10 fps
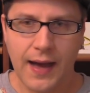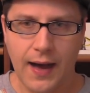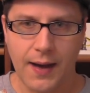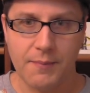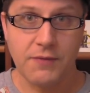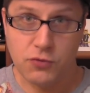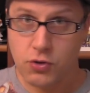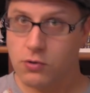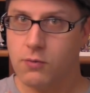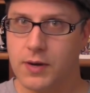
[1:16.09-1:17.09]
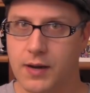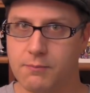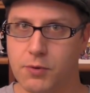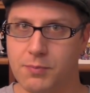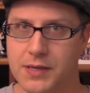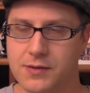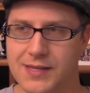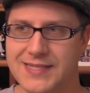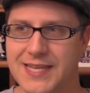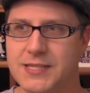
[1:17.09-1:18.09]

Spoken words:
If you don't know what Humble Bundle is,